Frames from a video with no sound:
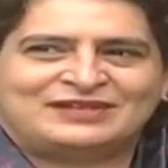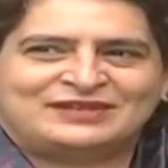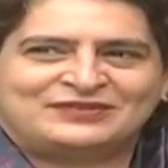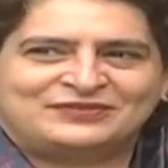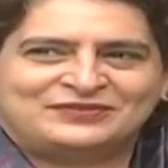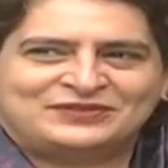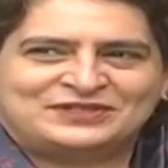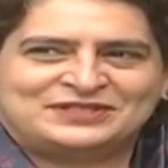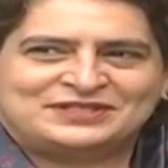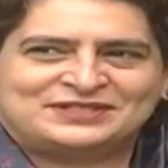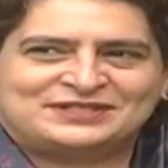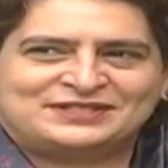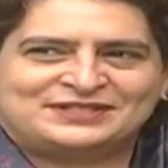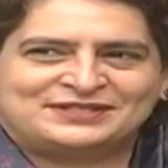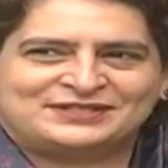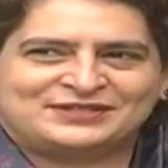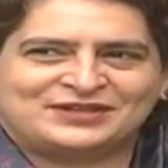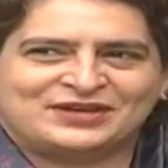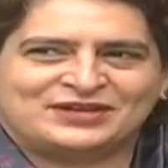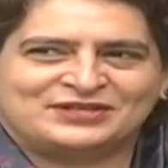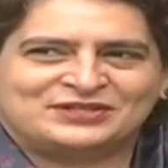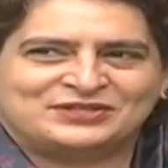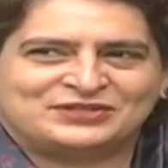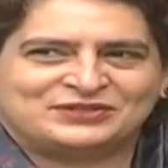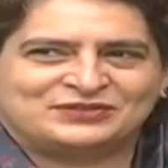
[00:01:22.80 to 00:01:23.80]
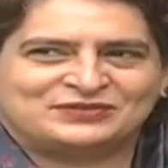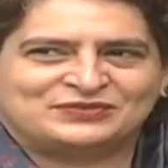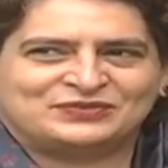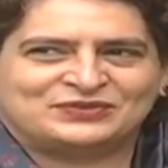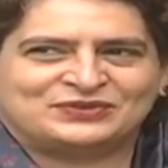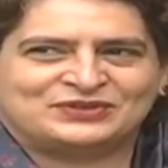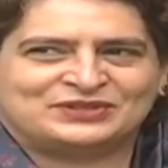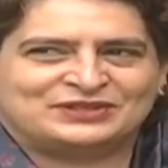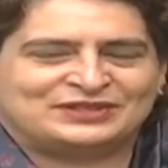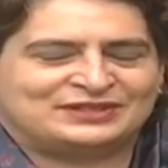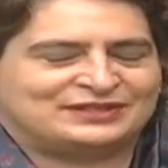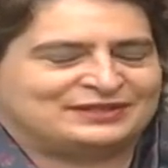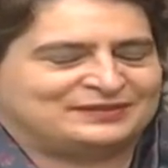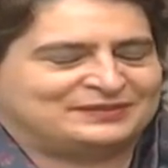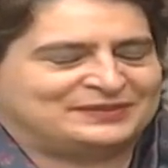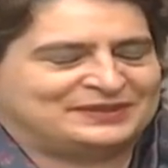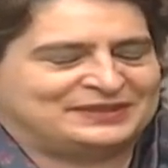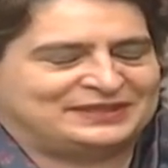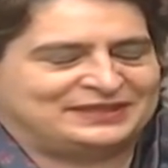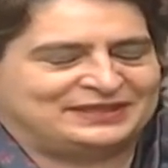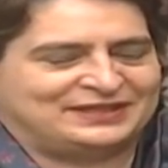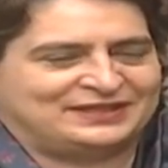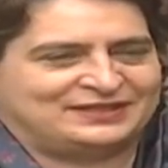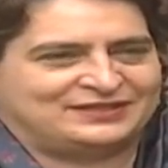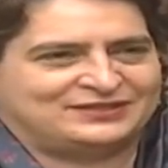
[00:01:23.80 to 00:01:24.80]
left this discussion for a little
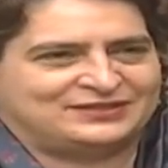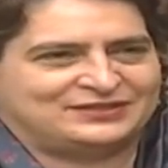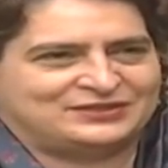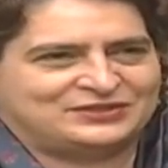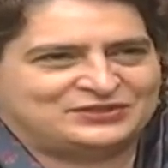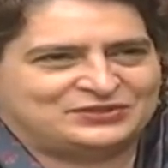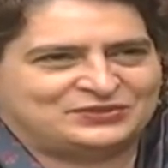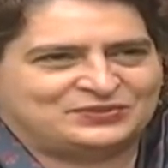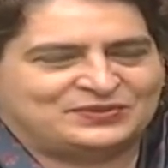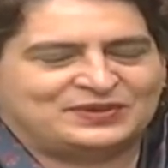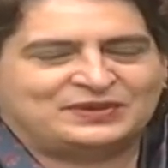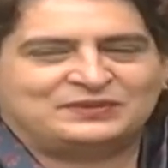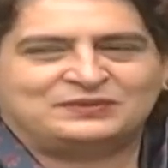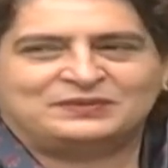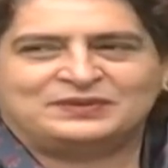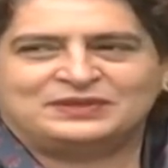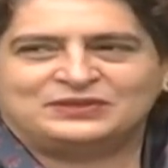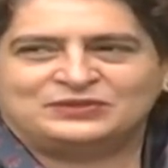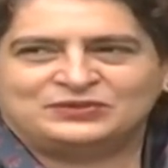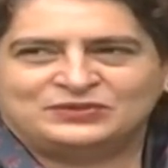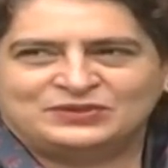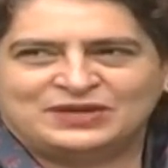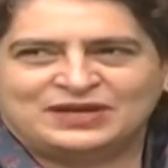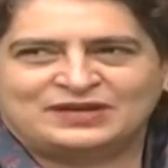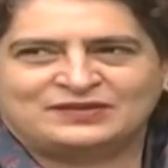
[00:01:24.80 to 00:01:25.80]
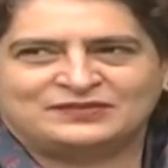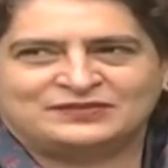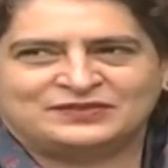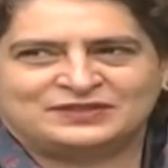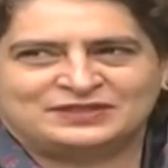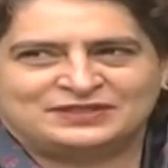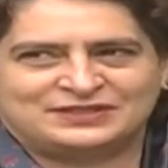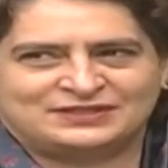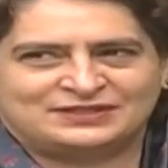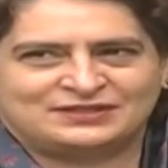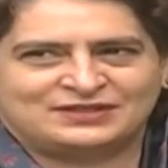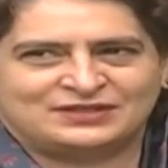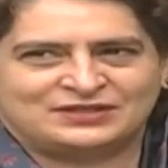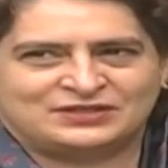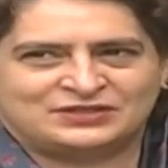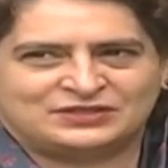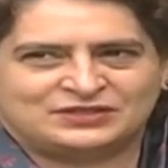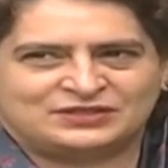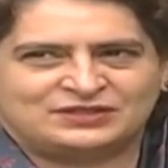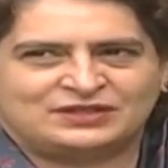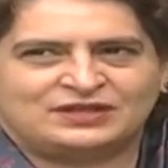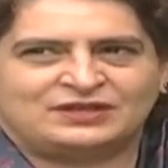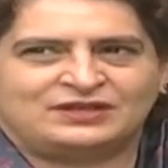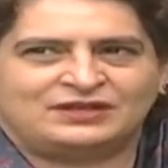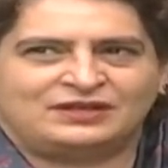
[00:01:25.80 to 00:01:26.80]
bit later, so when we do have the
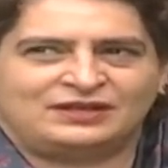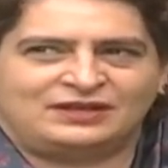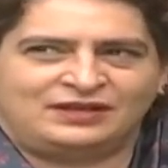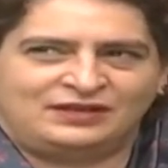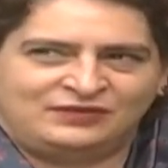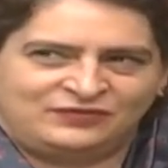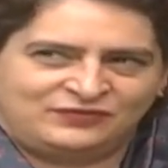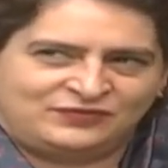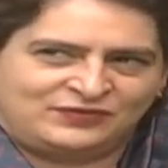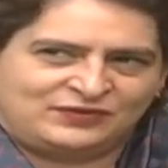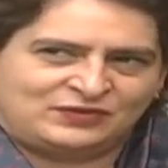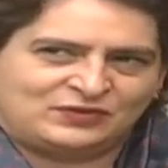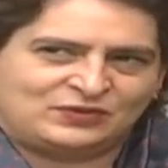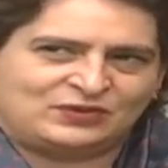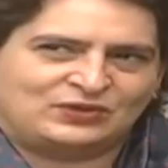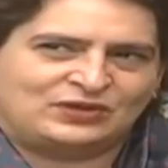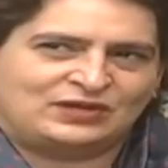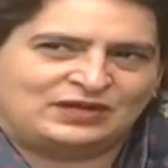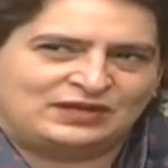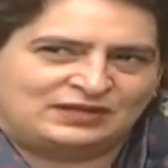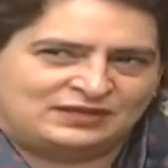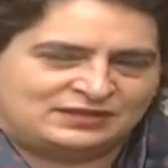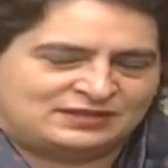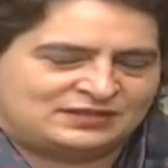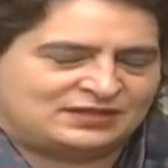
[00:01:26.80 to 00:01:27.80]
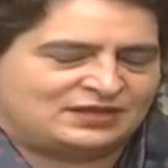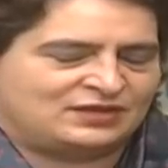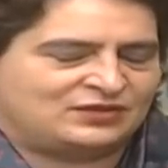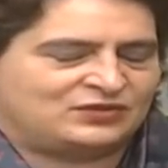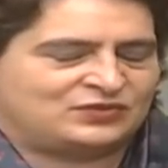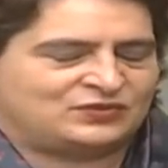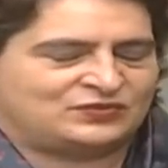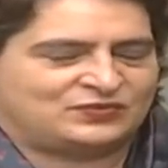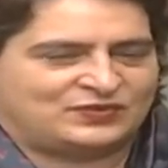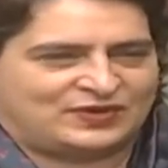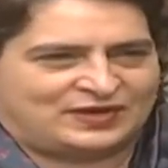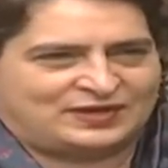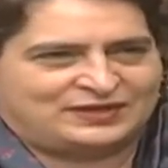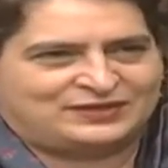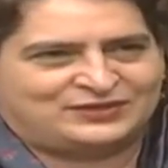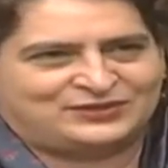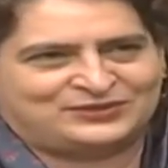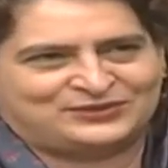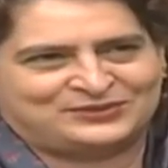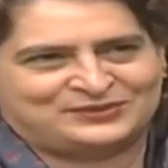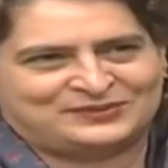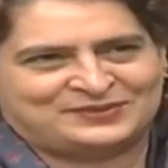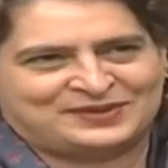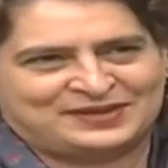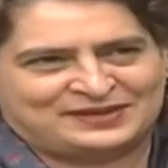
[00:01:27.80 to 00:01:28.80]
discussion and if at all I decide to fight,
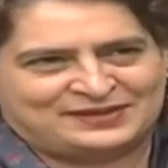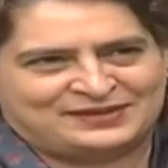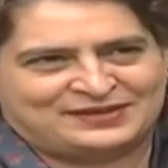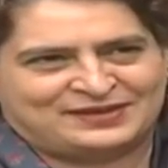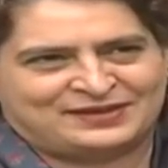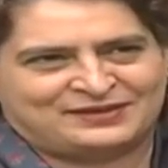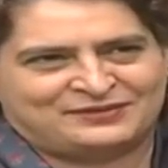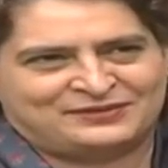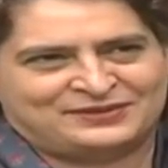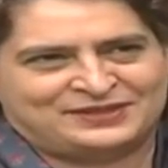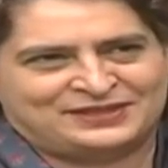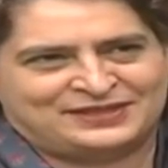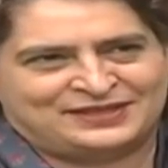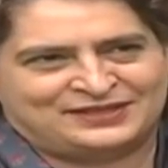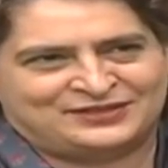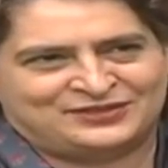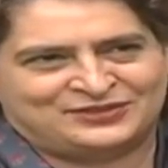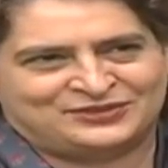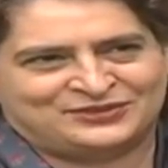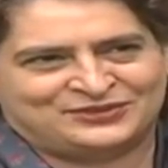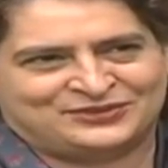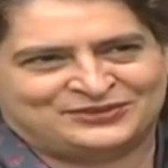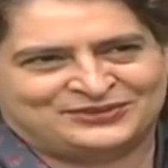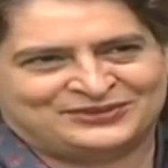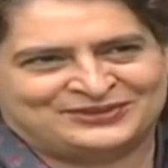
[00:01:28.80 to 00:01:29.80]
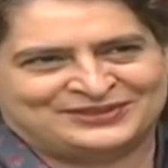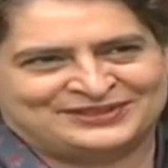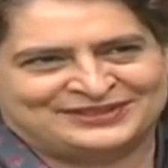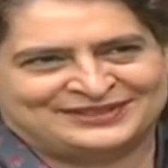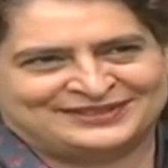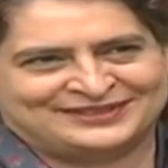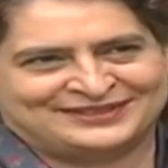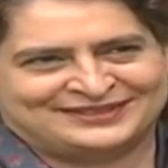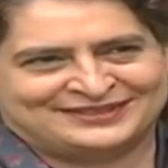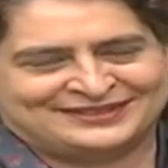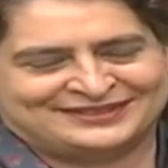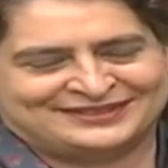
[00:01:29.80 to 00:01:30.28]
I will let you know. That's